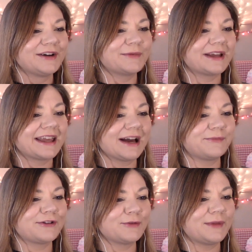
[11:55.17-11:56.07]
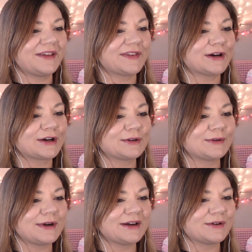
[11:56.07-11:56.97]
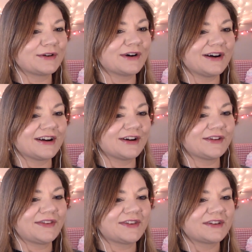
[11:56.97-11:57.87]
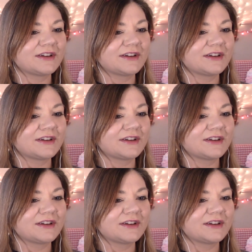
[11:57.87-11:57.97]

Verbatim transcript: We kept them as our loyal guards.